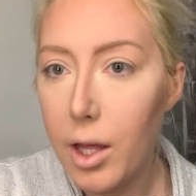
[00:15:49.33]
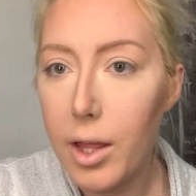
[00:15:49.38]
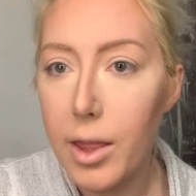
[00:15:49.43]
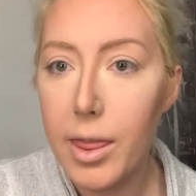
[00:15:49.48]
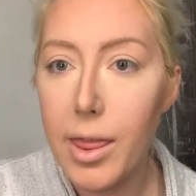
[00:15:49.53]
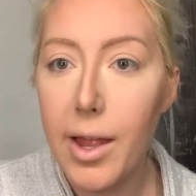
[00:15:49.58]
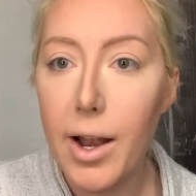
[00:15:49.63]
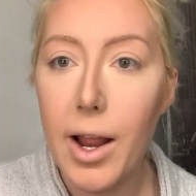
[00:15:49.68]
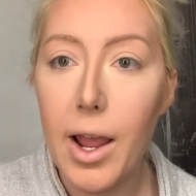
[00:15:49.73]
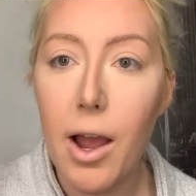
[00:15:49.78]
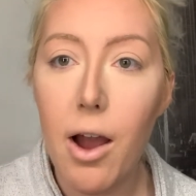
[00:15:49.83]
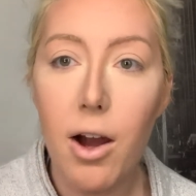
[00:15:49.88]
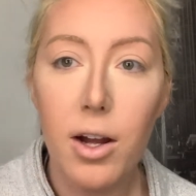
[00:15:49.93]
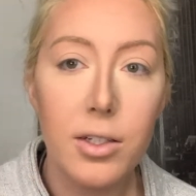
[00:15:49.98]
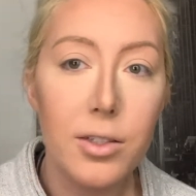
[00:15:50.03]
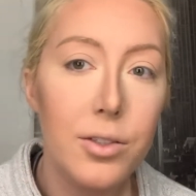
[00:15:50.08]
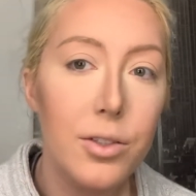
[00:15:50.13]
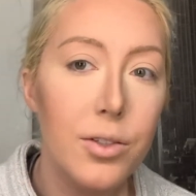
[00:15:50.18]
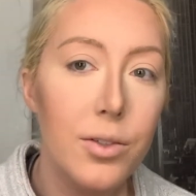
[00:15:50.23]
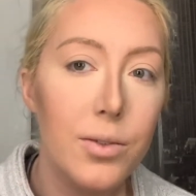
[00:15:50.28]
Then I
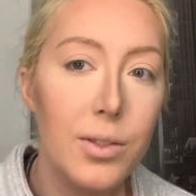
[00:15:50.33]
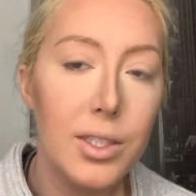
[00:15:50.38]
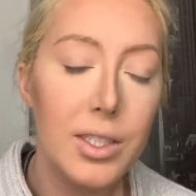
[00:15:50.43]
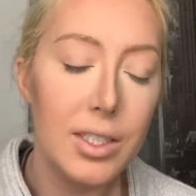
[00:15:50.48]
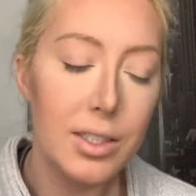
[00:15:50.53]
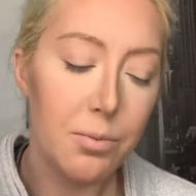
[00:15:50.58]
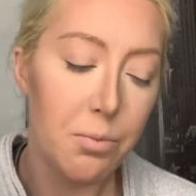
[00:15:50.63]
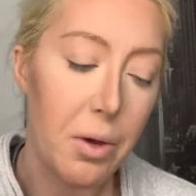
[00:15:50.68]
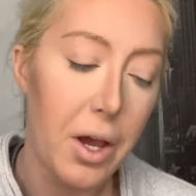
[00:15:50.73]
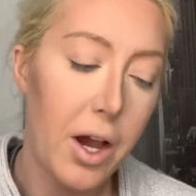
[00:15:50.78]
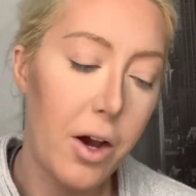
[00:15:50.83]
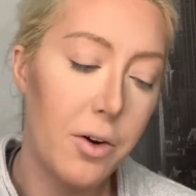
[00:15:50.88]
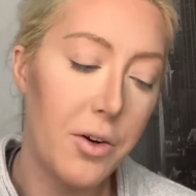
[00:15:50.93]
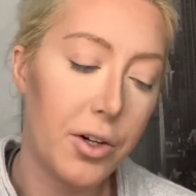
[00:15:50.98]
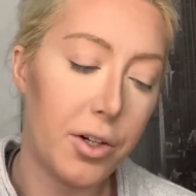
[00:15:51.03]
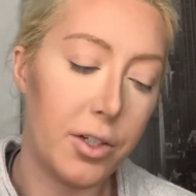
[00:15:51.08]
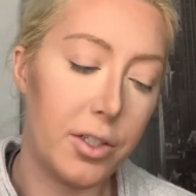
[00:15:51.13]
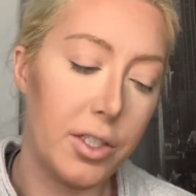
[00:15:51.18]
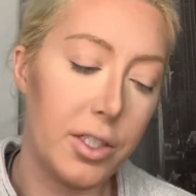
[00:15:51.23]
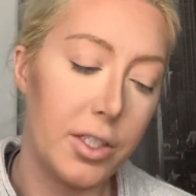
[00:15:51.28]
also use this
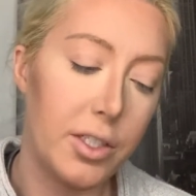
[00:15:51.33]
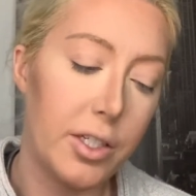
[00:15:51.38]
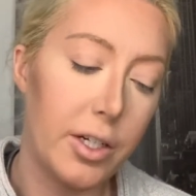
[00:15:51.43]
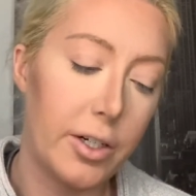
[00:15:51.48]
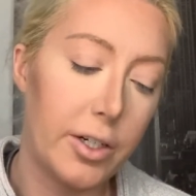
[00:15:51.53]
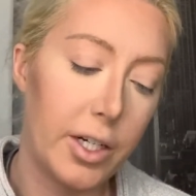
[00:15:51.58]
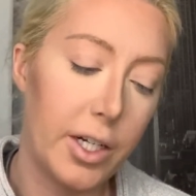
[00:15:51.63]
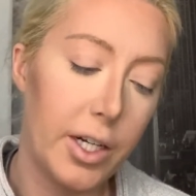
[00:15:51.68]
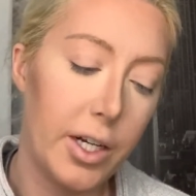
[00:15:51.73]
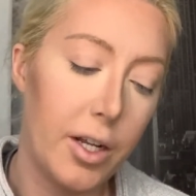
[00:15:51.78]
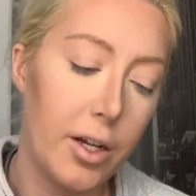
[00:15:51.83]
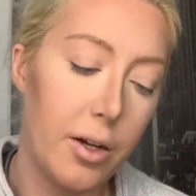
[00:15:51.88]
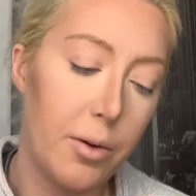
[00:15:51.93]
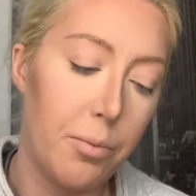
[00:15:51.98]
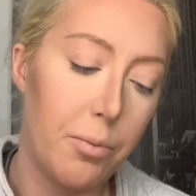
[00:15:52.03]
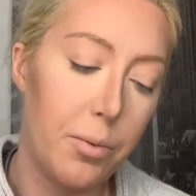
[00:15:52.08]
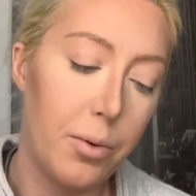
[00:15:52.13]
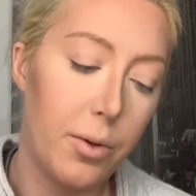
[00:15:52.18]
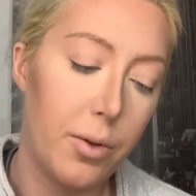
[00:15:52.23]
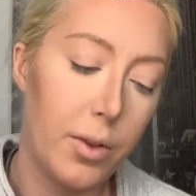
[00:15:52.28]
powder to darken up
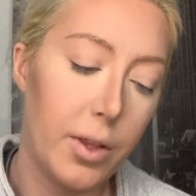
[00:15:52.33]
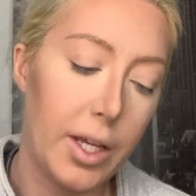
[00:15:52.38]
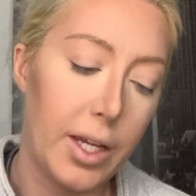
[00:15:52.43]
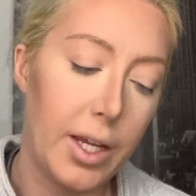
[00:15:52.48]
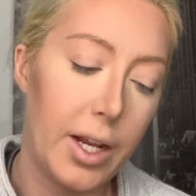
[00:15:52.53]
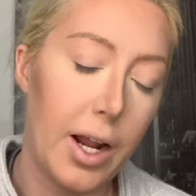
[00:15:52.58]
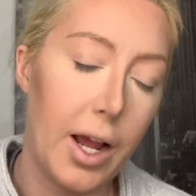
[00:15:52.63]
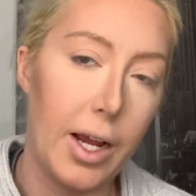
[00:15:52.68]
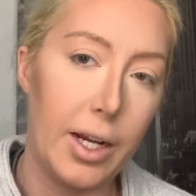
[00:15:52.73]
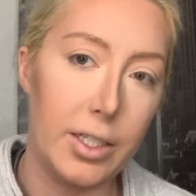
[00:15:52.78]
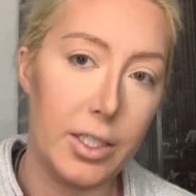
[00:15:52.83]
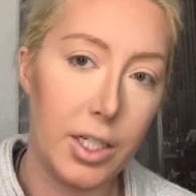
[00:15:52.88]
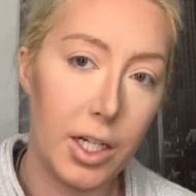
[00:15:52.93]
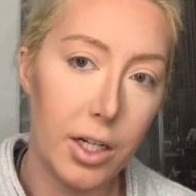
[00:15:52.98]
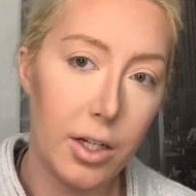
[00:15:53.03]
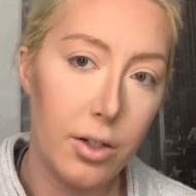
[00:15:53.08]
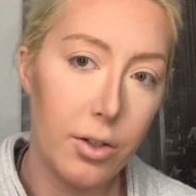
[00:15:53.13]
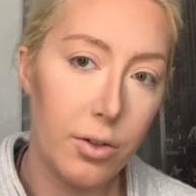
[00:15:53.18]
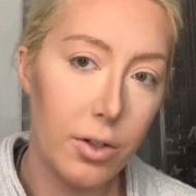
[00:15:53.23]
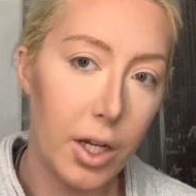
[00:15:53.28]
like an
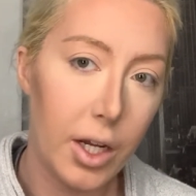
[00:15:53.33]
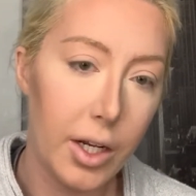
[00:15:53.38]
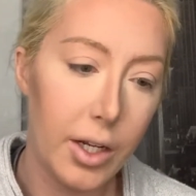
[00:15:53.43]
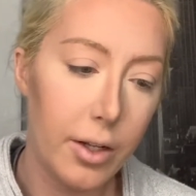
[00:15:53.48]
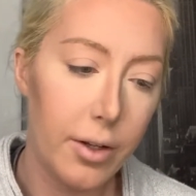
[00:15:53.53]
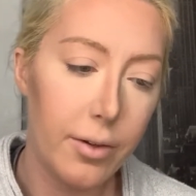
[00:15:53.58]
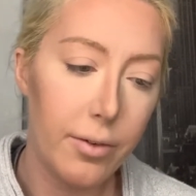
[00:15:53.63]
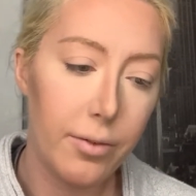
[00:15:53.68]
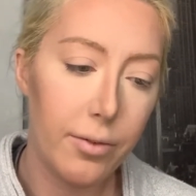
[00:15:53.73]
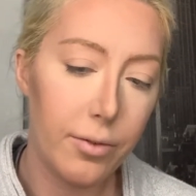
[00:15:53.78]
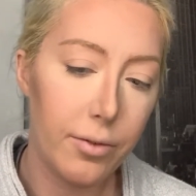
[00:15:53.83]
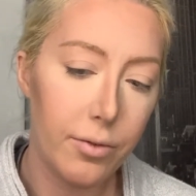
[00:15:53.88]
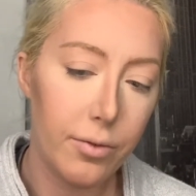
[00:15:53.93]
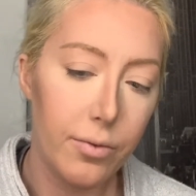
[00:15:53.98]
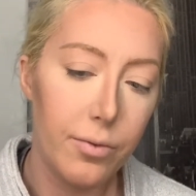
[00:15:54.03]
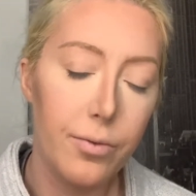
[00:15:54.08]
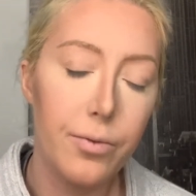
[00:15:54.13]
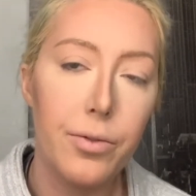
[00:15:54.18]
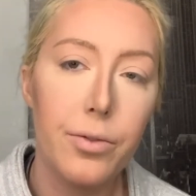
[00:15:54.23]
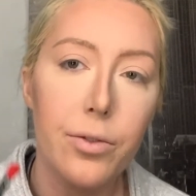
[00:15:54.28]
eyeshadow, kind of.
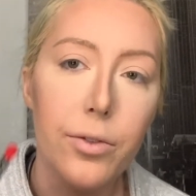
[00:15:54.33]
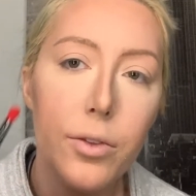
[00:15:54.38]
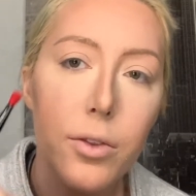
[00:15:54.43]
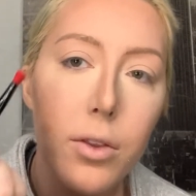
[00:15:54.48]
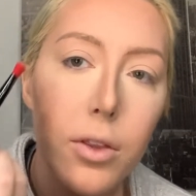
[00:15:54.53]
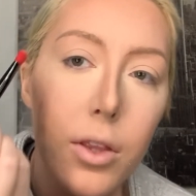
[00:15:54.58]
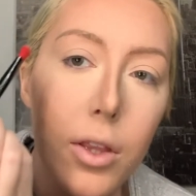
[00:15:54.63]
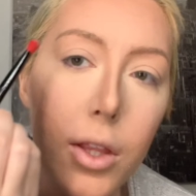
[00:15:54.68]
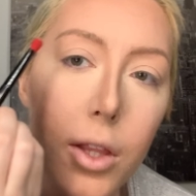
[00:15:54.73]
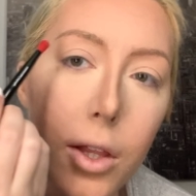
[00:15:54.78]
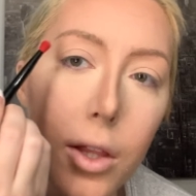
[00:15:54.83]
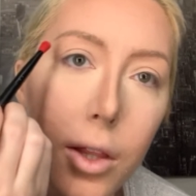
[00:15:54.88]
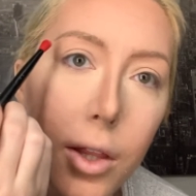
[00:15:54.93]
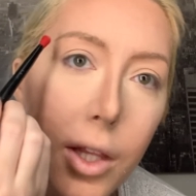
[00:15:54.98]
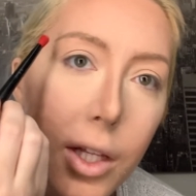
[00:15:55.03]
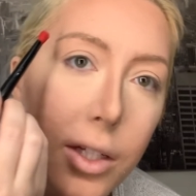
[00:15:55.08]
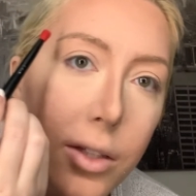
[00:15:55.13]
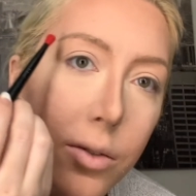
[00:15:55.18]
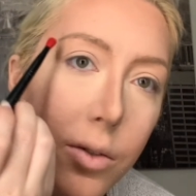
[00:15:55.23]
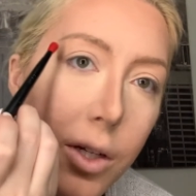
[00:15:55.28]

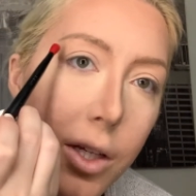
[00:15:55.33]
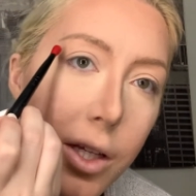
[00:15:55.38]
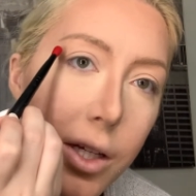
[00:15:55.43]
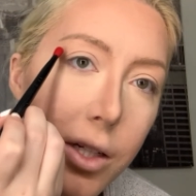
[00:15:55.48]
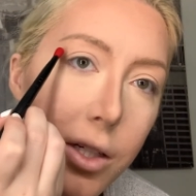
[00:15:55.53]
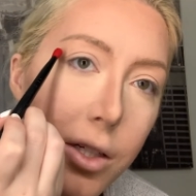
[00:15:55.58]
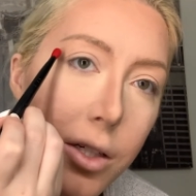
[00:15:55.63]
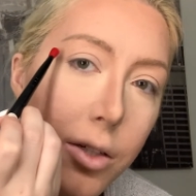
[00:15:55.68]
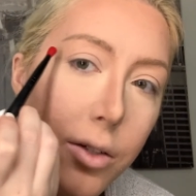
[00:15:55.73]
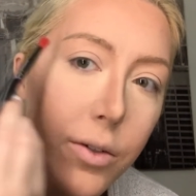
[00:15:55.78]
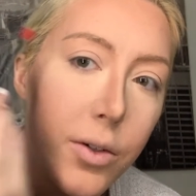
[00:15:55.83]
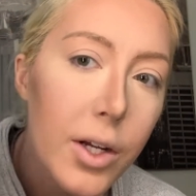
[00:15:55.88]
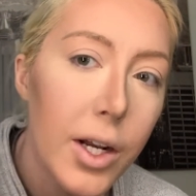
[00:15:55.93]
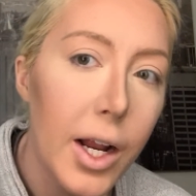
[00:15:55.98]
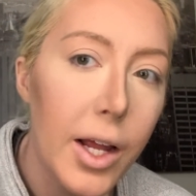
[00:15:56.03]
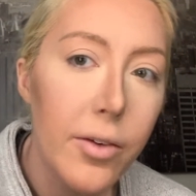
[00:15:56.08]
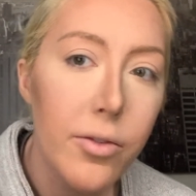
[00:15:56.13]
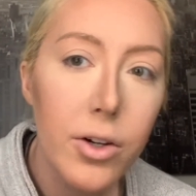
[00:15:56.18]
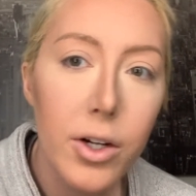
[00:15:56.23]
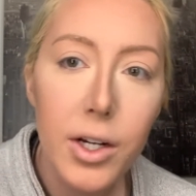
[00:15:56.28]
That's what I like to do. And I
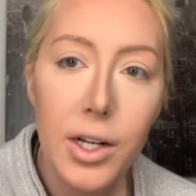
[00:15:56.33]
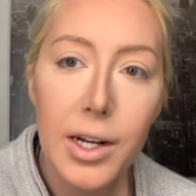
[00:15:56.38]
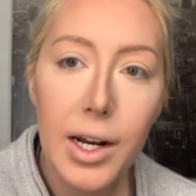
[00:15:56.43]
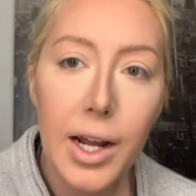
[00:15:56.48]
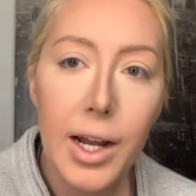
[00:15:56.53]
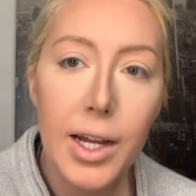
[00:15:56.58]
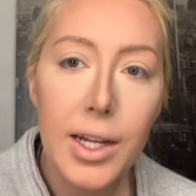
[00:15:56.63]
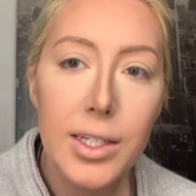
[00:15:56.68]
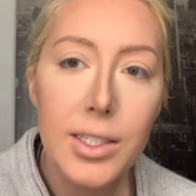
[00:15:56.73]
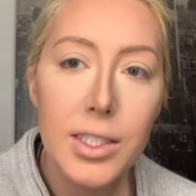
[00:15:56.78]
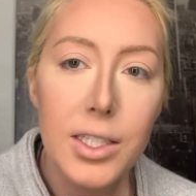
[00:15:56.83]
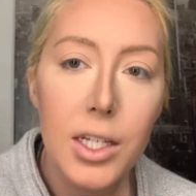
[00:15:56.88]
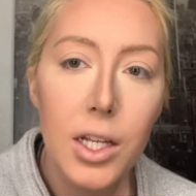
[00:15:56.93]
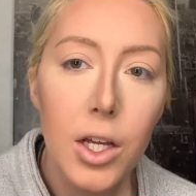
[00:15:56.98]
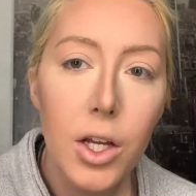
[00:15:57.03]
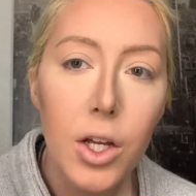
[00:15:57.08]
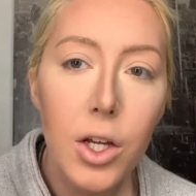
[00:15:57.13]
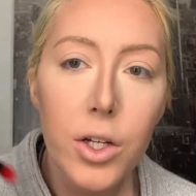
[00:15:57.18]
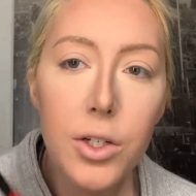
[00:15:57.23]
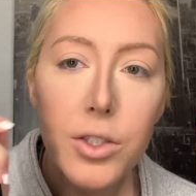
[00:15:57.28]
have hooded eyes,
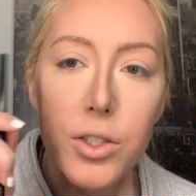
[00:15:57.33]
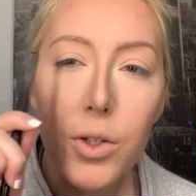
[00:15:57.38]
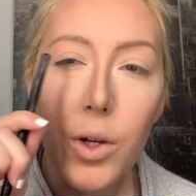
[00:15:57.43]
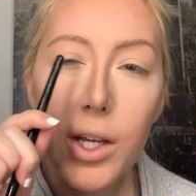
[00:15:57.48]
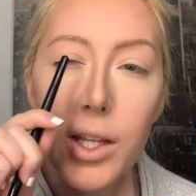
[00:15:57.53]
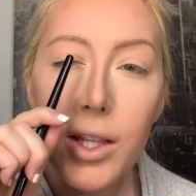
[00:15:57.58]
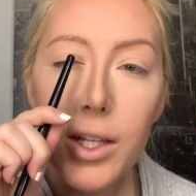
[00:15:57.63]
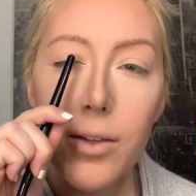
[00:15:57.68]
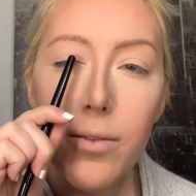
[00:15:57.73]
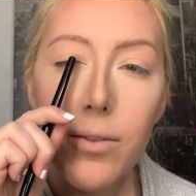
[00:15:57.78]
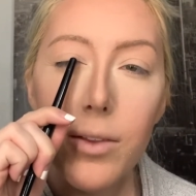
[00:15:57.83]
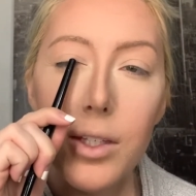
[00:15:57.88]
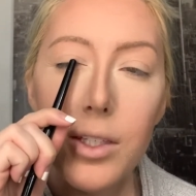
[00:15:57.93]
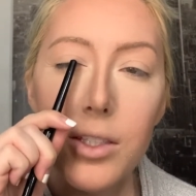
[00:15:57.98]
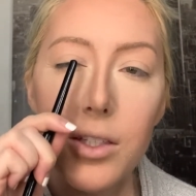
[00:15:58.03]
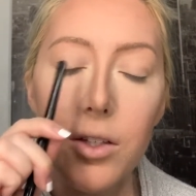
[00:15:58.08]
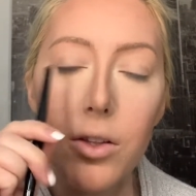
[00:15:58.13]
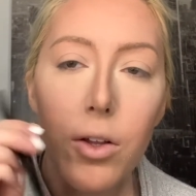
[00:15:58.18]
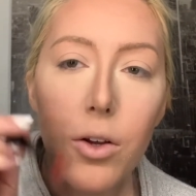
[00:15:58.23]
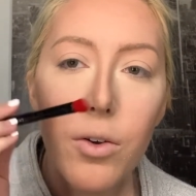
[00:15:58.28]
so I leave
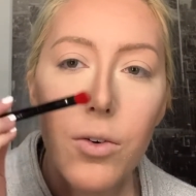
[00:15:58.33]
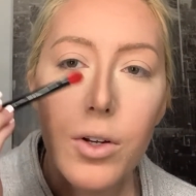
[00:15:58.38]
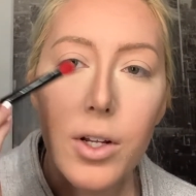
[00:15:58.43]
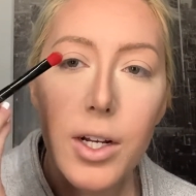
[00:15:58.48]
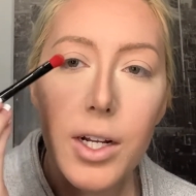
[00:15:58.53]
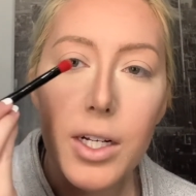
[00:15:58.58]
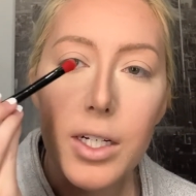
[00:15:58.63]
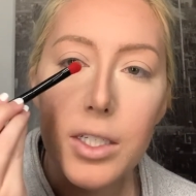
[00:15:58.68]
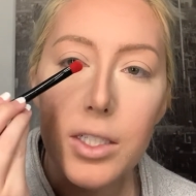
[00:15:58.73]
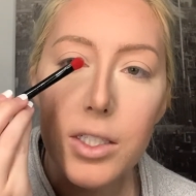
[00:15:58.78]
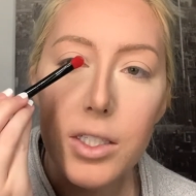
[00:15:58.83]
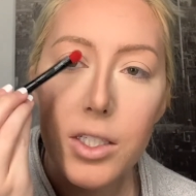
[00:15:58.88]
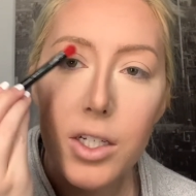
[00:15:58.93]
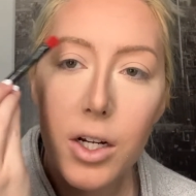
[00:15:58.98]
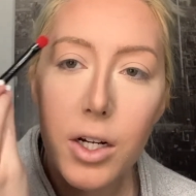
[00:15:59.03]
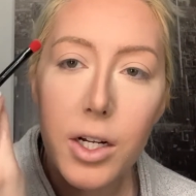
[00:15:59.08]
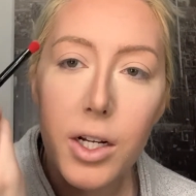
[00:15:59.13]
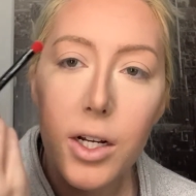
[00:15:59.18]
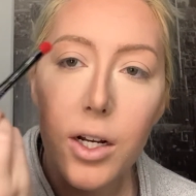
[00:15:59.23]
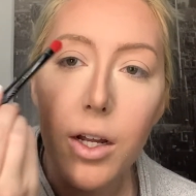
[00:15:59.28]
this alone and I just
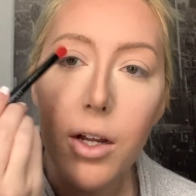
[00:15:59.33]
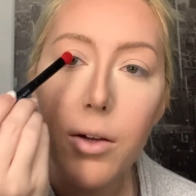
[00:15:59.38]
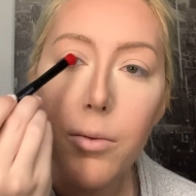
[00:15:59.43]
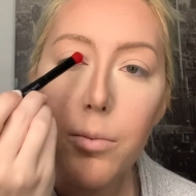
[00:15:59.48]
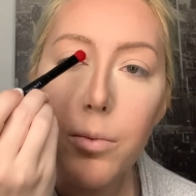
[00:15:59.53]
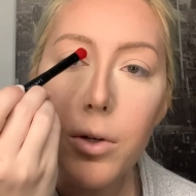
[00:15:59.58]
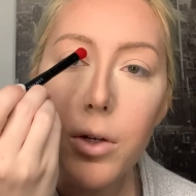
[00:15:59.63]
darken up